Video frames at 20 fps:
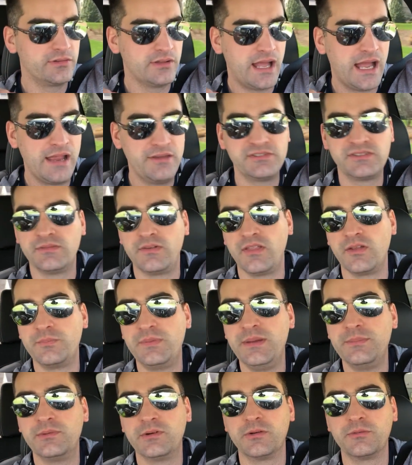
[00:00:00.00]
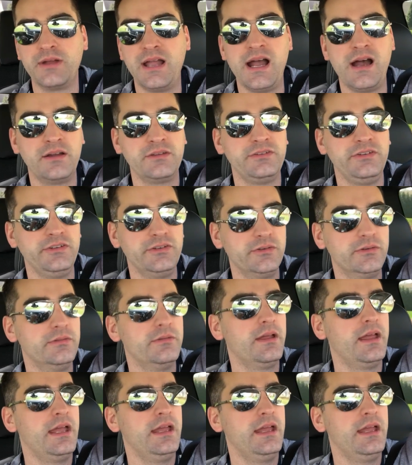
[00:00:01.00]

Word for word: lives of other people around you.